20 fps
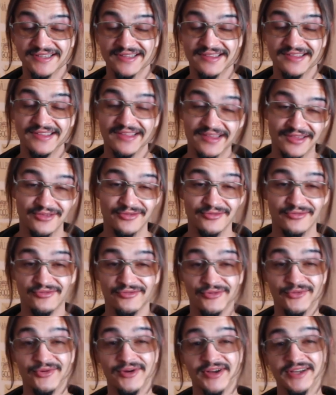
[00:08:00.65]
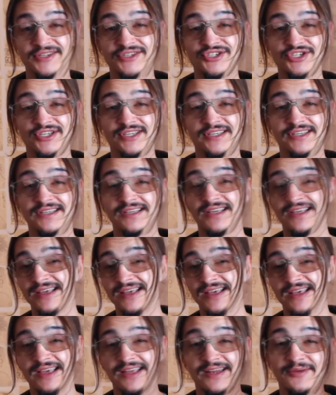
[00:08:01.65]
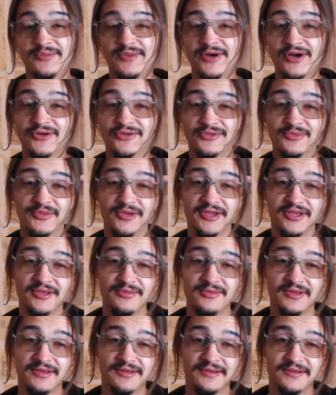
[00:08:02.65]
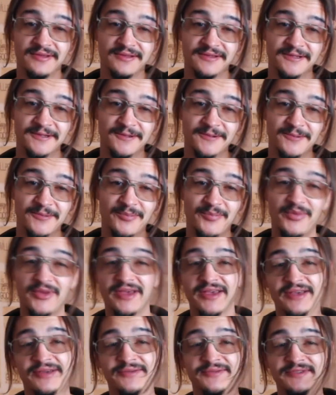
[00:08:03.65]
thank you for watching and i'm out baby bam